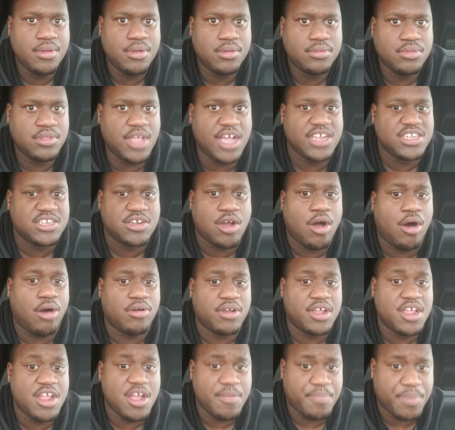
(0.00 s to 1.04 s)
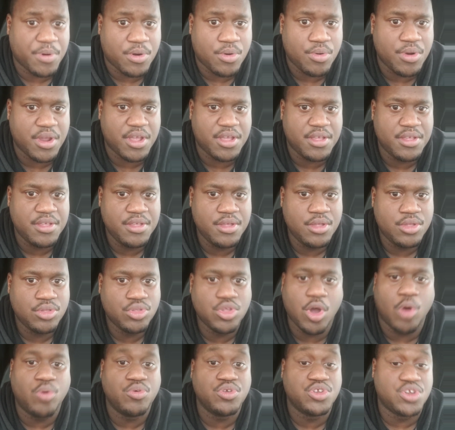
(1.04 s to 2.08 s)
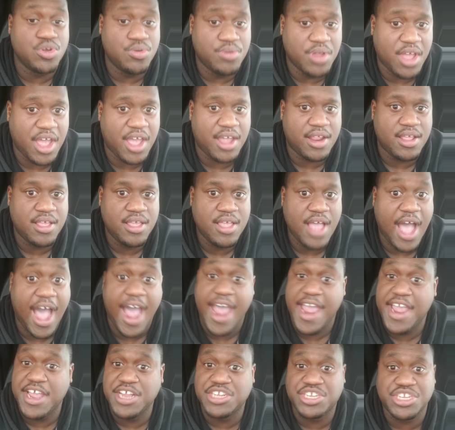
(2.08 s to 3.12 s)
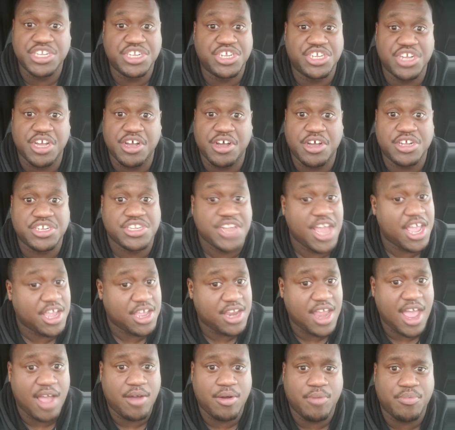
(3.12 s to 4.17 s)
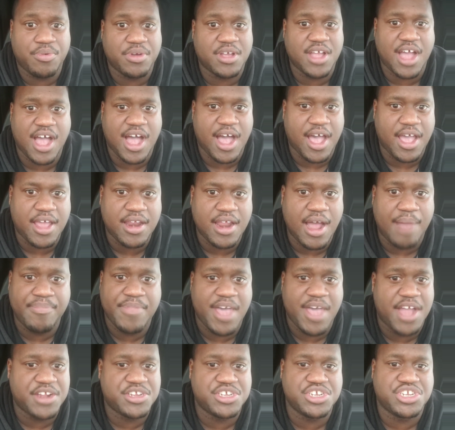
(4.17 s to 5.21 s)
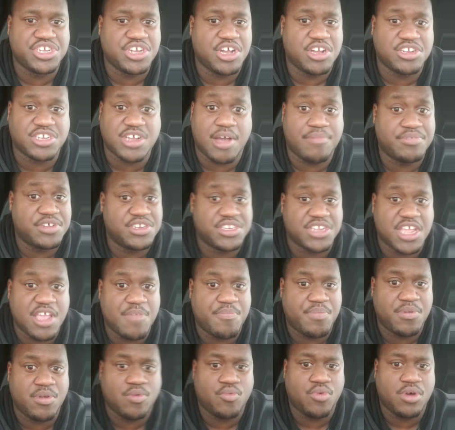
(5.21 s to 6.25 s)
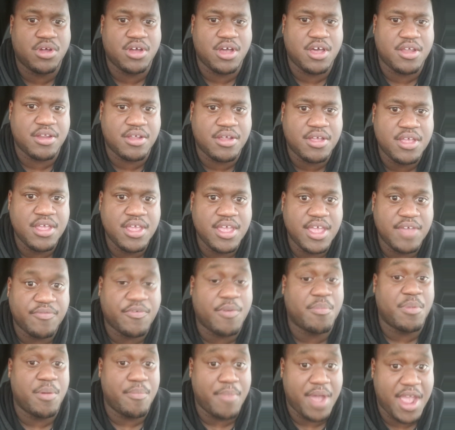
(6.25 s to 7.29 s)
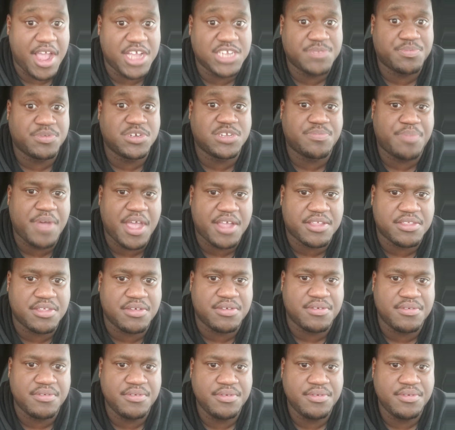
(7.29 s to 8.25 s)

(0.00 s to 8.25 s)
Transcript: That's called a hypocrite. Don't do that. I ain't your judge. Take that over God. I'm not your judge. I'm just keeping it 100 from a man's perspective.